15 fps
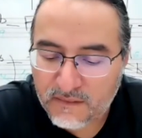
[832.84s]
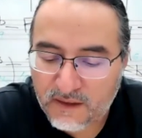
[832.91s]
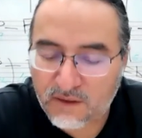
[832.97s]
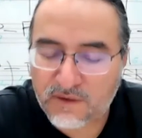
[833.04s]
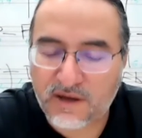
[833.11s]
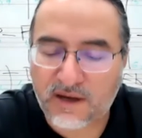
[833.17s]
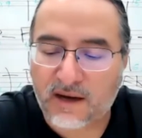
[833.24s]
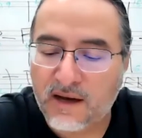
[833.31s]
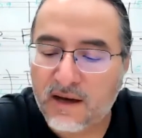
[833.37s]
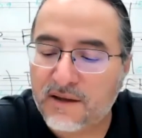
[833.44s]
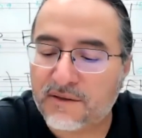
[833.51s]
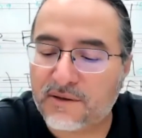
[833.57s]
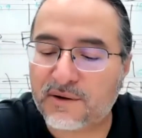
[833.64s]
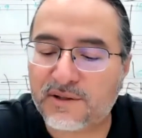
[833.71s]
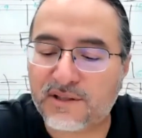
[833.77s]
Okay,
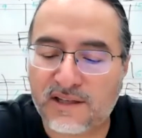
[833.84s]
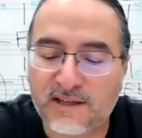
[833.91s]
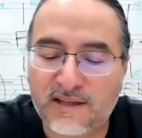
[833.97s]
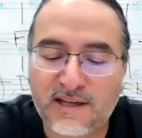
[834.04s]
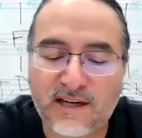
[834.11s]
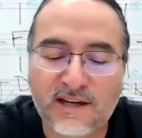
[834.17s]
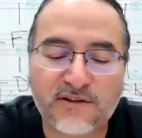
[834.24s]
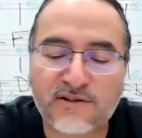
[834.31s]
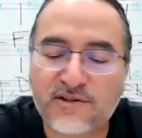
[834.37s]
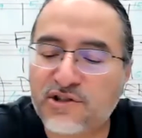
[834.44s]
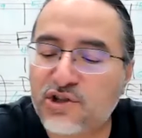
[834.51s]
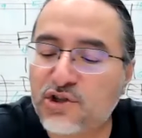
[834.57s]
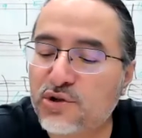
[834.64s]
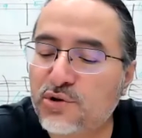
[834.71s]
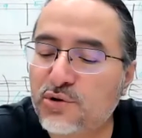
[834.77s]
there's a neat
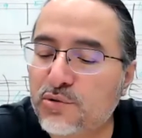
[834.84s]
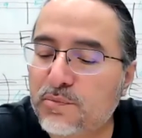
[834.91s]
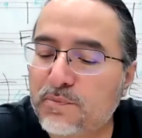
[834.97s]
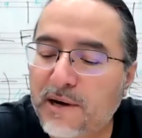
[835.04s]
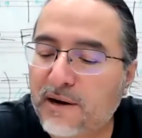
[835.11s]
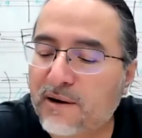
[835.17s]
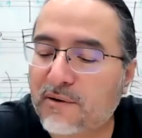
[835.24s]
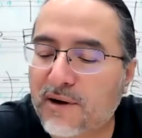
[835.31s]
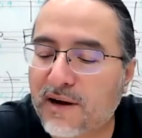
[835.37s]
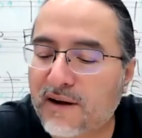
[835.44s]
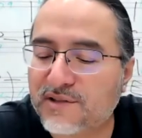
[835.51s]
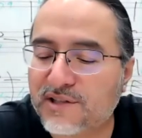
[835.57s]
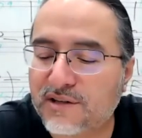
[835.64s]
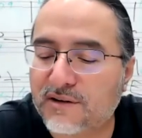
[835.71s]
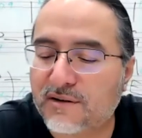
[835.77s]
2
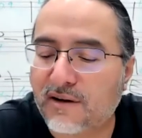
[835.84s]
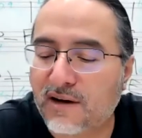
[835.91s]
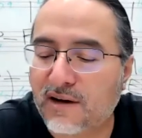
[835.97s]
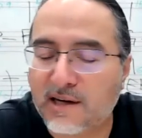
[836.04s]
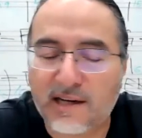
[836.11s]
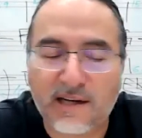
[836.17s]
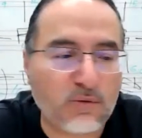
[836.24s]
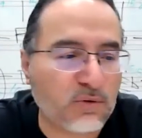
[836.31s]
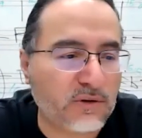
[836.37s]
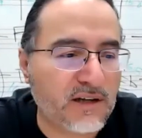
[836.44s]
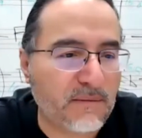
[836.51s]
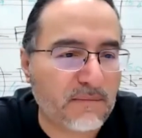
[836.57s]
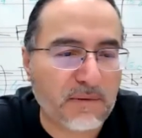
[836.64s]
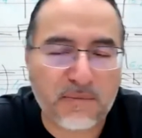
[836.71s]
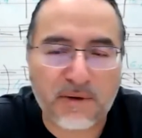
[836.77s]
paragraphs here on equal
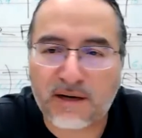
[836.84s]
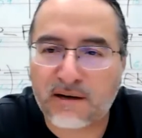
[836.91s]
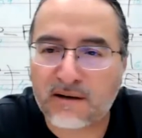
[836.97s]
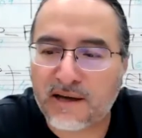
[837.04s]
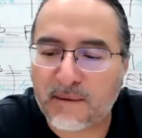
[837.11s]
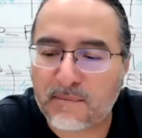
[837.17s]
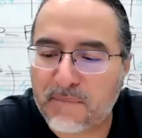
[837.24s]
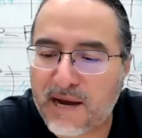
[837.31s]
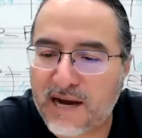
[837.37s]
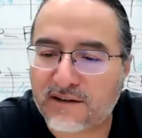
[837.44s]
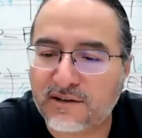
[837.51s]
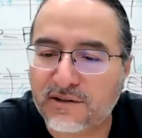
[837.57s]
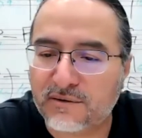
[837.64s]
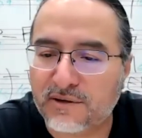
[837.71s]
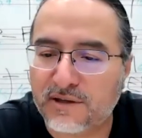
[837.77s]
temperament I'll get back
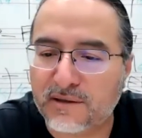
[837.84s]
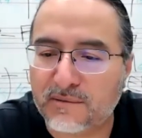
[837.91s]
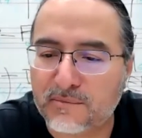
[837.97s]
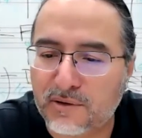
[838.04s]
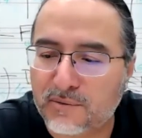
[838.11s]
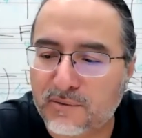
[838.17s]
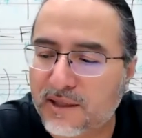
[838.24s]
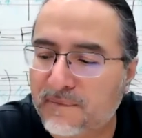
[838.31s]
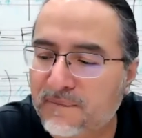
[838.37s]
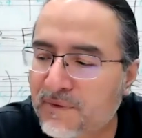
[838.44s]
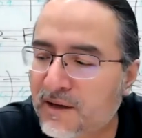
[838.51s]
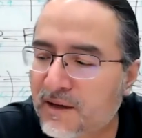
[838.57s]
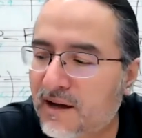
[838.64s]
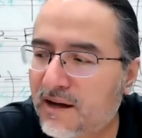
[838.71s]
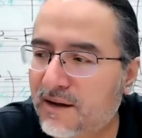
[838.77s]
to in a moment.
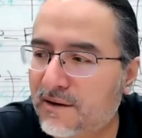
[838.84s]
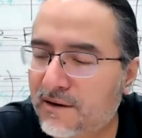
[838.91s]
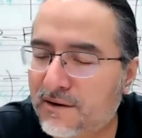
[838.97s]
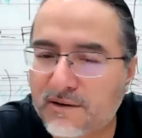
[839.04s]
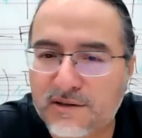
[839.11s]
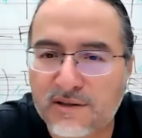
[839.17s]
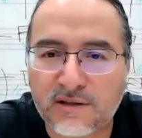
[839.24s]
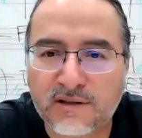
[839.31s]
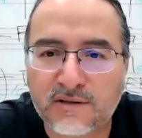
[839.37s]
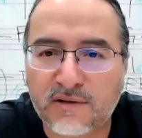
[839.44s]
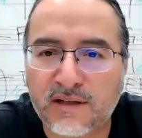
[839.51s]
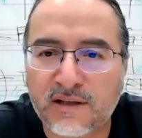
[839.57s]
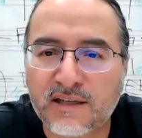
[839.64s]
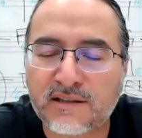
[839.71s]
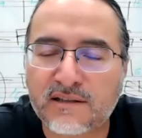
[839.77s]
And there's also a
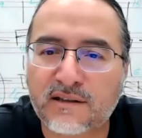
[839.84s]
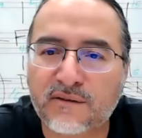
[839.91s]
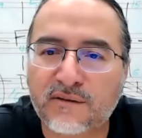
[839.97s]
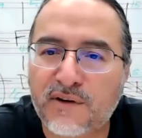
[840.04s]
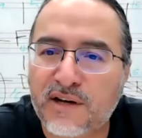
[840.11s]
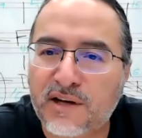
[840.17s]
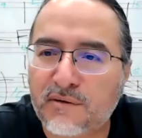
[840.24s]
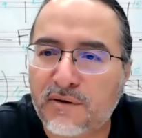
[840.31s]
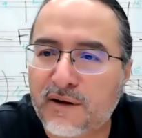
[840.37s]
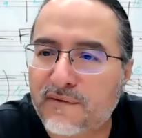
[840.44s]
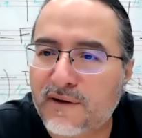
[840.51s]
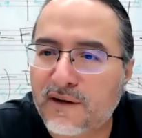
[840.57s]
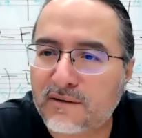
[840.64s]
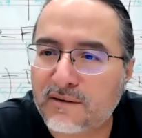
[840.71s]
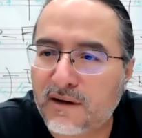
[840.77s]
nice little video I
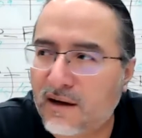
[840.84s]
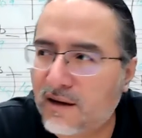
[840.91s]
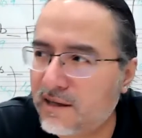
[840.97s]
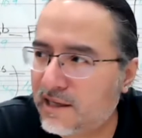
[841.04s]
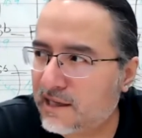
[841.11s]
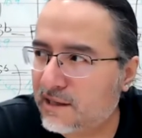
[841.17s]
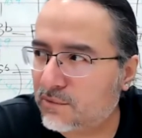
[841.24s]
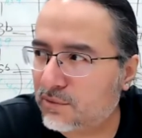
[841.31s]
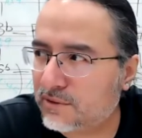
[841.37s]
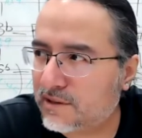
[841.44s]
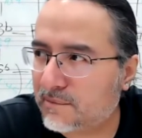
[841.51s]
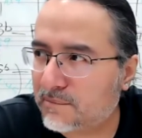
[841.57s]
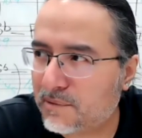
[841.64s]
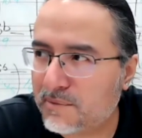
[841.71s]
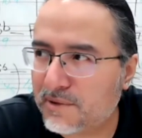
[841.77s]
found on equal
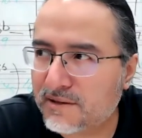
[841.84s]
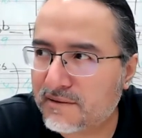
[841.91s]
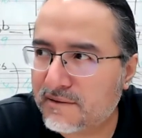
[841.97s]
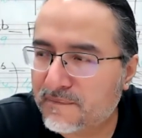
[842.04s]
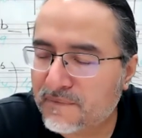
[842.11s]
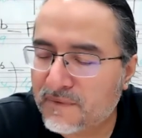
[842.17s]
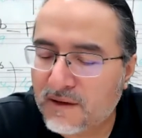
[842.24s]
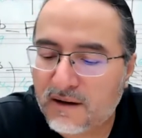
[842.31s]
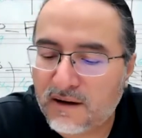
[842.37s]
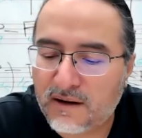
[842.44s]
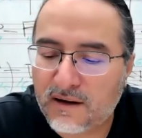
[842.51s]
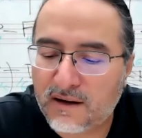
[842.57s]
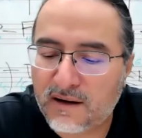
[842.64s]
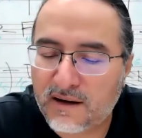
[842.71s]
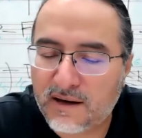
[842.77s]
temperament,
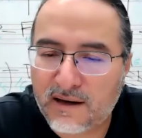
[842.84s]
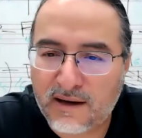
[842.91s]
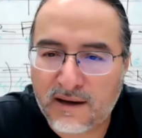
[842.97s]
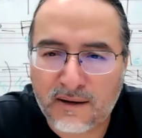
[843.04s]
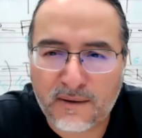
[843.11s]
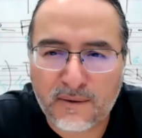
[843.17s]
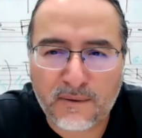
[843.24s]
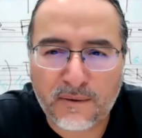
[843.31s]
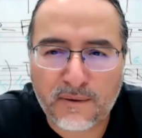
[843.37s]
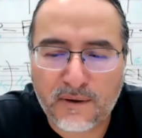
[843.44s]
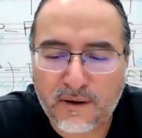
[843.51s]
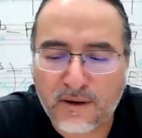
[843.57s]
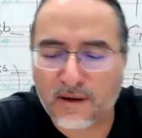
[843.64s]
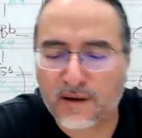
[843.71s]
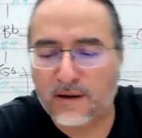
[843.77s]
and
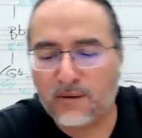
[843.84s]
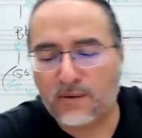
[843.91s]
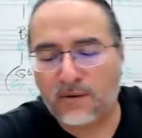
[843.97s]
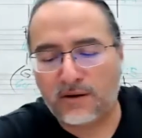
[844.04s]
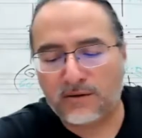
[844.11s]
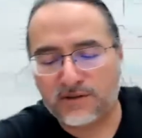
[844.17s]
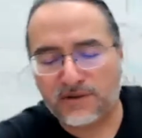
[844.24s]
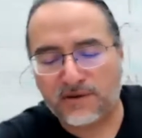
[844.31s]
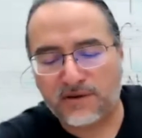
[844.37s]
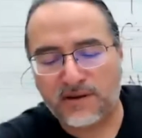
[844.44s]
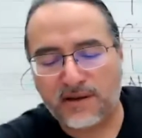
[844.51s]
I'll show you